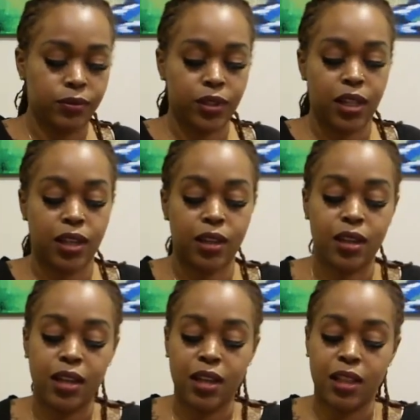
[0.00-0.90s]
Okay,
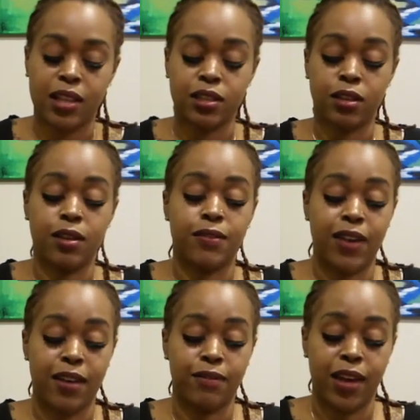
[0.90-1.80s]
let's
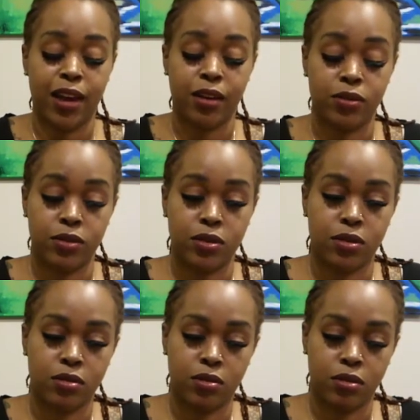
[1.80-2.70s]
clarify vows
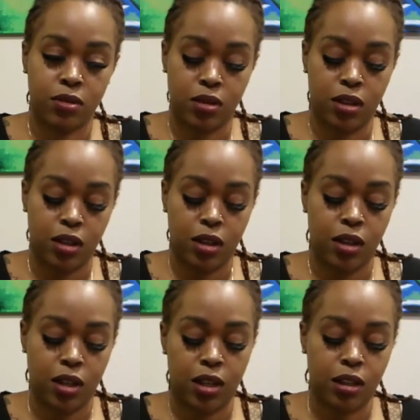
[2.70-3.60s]

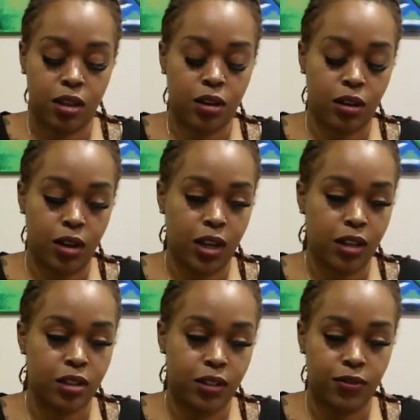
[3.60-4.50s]
in the current
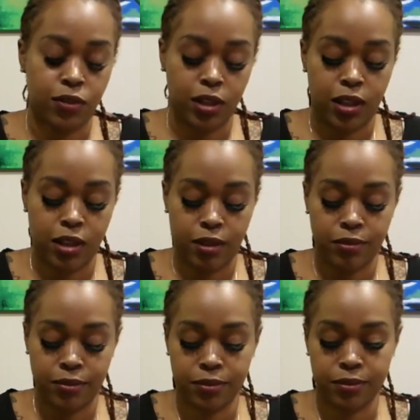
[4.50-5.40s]
energy for Leo.